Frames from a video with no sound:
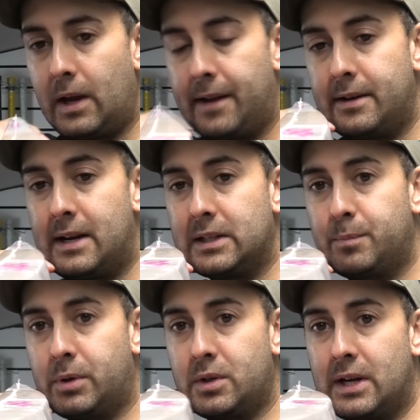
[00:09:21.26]
and a nice
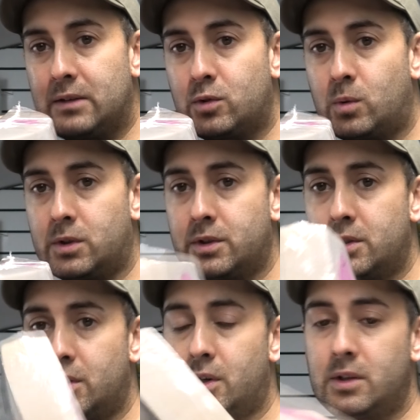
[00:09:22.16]
bow down towards
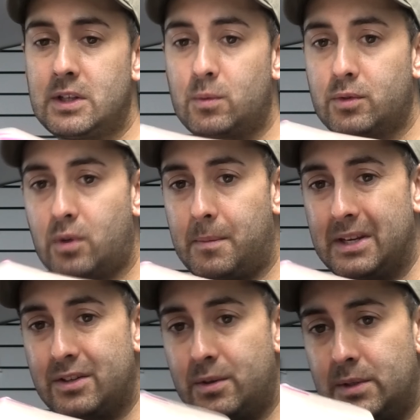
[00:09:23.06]
the toe this one's coming
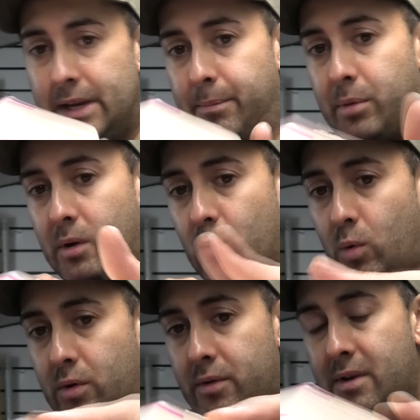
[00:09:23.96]
at
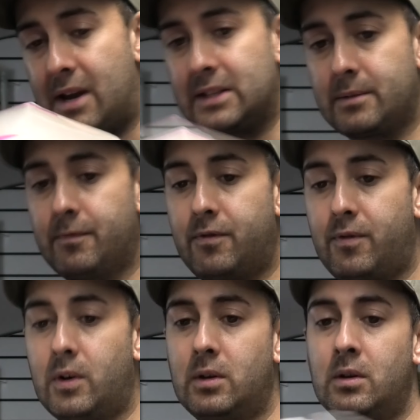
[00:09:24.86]
210.1 nice and
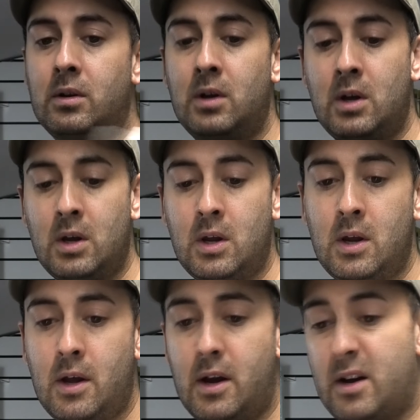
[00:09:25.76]
full
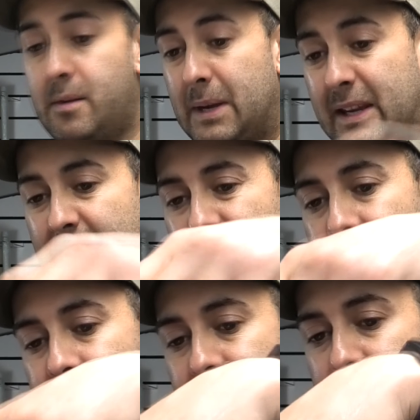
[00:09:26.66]
um,
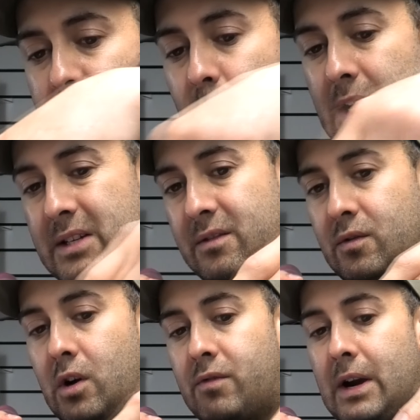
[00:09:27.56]
again face wise you've
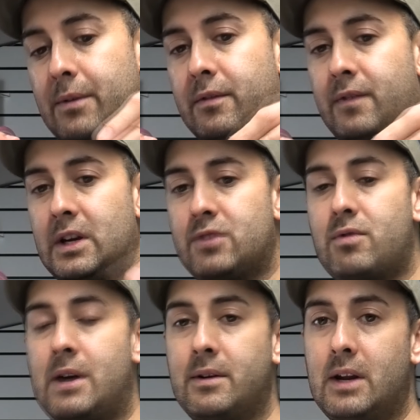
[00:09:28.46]
got rounded face
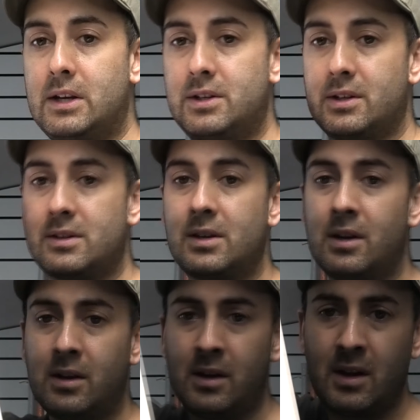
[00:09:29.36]
rounded edges
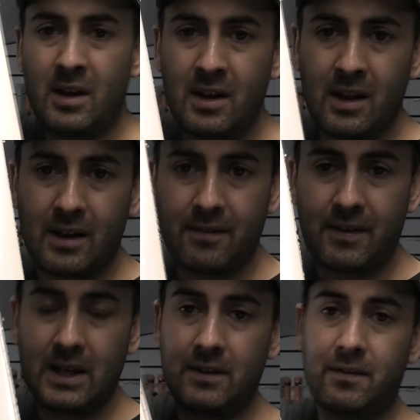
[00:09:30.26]
and a
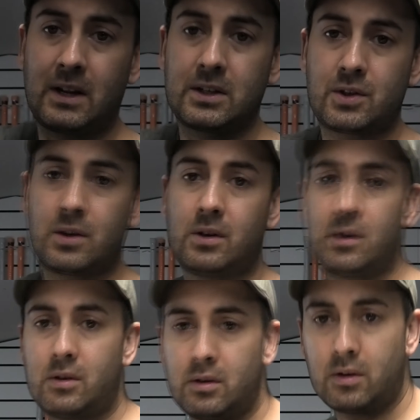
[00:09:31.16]
fairly flat
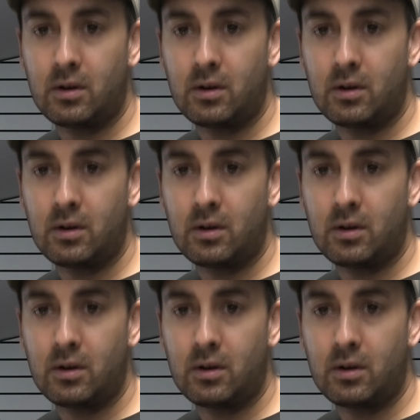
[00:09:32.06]
toe